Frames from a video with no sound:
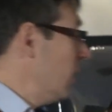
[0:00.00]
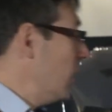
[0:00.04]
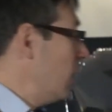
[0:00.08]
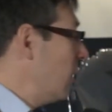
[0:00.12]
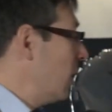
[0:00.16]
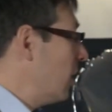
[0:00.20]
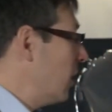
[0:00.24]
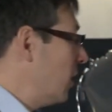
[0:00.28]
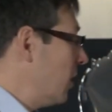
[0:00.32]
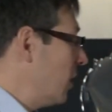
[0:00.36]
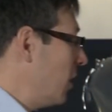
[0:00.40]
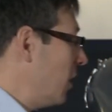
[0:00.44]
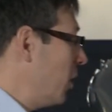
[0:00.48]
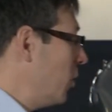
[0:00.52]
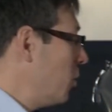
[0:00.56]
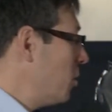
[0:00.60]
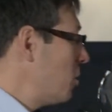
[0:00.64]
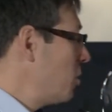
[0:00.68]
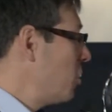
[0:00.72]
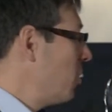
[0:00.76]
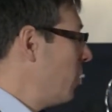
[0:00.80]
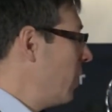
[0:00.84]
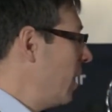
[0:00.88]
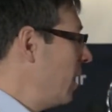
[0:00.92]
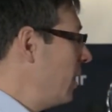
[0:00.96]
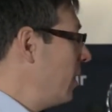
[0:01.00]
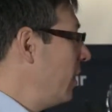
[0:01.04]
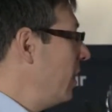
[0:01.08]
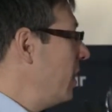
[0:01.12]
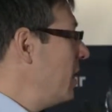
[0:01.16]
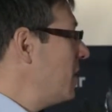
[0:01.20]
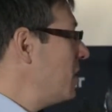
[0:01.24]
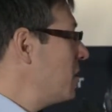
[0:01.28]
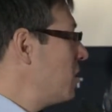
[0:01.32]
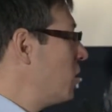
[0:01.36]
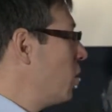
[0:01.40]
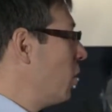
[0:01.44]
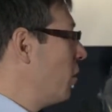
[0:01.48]
I also made a
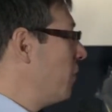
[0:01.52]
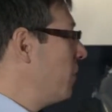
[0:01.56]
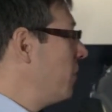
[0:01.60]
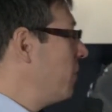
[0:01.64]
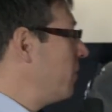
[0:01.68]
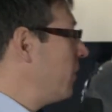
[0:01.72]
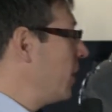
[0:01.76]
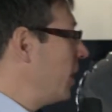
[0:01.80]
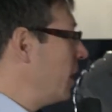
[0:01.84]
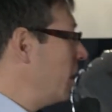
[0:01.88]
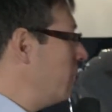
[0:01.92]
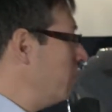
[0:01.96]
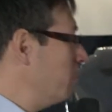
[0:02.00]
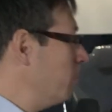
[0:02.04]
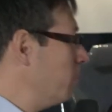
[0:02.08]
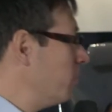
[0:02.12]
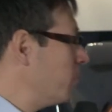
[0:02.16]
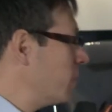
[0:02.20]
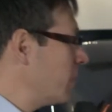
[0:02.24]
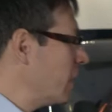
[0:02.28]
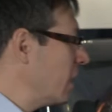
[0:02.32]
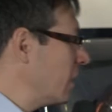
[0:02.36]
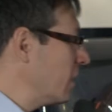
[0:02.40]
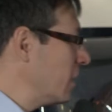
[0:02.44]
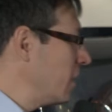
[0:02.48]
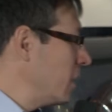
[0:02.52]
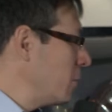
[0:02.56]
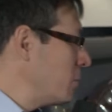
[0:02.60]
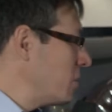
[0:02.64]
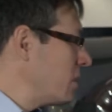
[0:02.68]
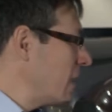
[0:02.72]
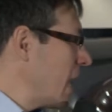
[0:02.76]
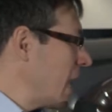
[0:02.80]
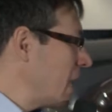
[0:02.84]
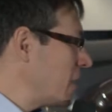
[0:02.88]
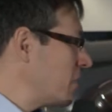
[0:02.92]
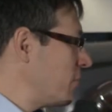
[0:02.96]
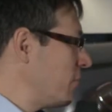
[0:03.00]
list of those
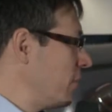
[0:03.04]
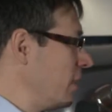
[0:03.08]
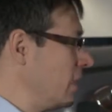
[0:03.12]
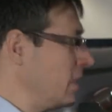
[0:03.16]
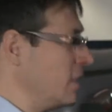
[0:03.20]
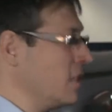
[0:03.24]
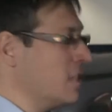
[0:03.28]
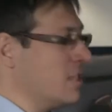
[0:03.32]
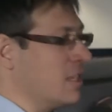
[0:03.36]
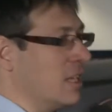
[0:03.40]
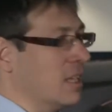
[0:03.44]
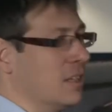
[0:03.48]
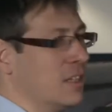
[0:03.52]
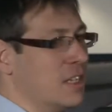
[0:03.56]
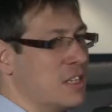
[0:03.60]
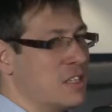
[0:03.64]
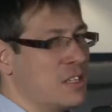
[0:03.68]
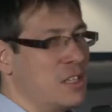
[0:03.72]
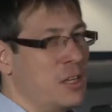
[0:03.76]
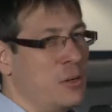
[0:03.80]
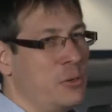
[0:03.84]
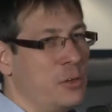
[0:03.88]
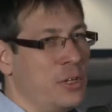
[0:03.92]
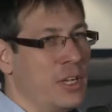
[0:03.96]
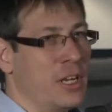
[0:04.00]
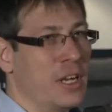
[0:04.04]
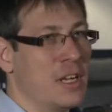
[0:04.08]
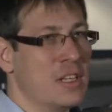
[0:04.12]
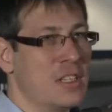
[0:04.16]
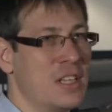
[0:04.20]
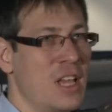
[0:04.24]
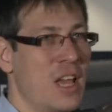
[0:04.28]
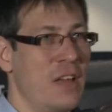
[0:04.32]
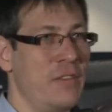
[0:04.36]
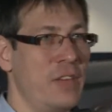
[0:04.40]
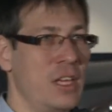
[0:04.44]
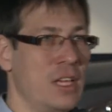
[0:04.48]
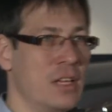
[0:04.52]
tax treaties that Estonia is
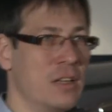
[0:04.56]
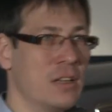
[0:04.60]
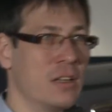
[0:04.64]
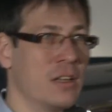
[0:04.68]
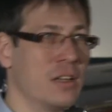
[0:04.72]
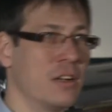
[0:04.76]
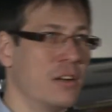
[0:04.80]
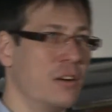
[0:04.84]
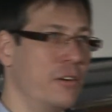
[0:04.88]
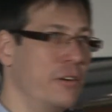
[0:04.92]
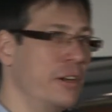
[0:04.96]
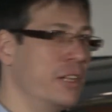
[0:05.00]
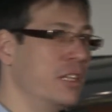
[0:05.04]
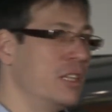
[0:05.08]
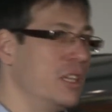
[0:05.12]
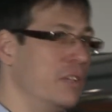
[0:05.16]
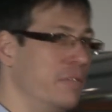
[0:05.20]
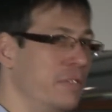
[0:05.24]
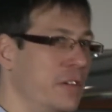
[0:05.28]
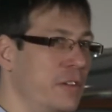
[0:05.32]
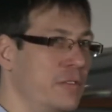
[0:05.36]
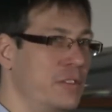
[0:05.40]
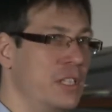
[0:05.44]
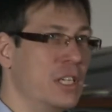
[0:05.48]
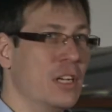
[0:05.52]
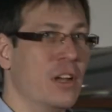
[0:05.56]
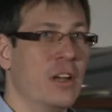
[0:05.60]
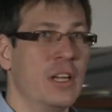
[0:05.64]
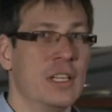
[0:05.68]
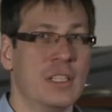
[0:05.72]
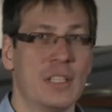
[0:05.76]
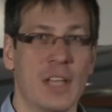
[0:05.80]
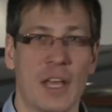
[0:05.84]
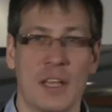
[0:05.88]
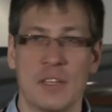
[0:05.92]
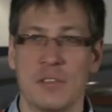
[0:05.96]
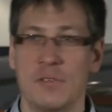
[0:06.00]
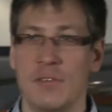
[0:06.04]
having. Currently 59
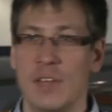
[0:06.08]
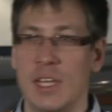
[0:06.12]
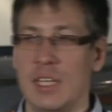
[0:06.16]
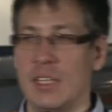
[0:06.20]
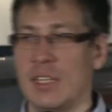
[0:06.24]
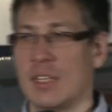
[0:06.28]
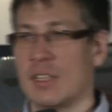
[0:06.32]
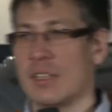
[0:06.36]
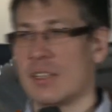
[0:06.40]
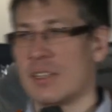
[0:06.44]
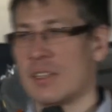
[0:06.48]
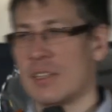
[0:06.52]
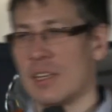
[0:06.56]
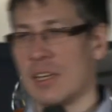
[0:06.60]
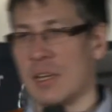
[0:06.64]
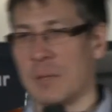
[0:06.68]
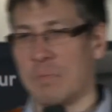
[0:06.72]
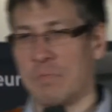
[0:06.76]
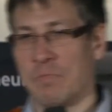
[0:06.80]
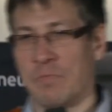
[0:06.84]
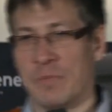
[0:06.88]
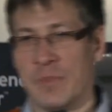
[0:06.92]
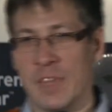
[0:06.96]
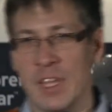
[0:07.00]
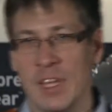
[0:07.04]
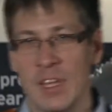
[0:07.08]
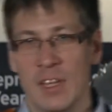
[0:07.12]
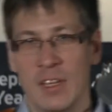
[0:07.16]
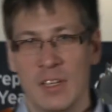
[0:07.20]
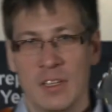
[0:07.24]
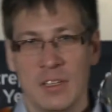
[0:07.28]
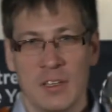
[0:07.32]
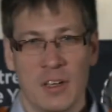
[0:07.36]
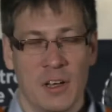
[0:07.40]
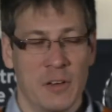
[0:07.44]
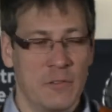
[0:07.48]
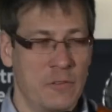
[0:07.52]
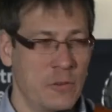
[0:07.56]
tax treaties.
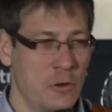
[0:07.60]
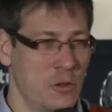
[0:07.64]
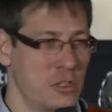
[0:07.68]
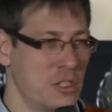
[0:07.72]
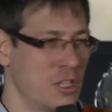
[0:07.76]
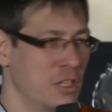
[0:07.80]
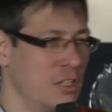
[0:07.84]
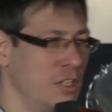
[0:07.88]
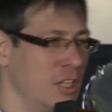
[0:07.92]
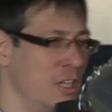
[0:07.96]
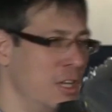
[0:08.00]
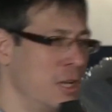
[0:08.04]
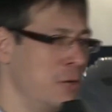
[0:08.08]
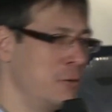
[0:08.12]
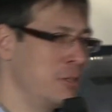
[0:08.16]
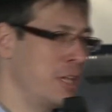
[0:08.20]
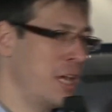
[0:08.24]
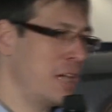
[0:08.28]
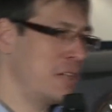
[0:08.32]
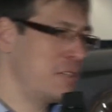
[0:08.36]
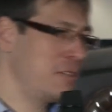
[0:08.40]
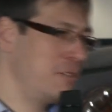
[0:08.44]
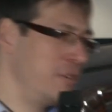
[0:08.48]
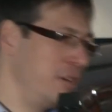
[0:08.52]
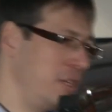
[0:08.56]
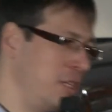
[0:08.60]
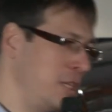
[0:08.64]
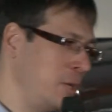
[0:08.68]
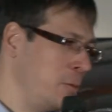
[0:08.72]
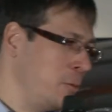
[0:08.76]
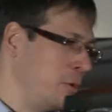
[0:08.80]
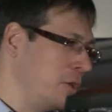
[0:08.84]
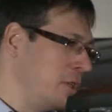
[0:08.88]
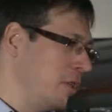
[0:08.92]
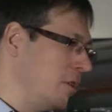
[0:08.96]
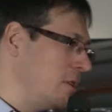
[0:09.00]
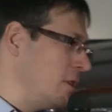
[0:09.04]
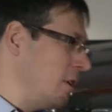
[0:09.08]
Unfortunately, no tax treaty
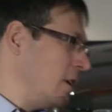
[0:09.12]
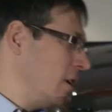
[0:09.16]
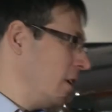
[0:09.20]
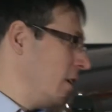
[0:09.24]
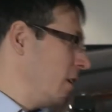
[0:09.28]
with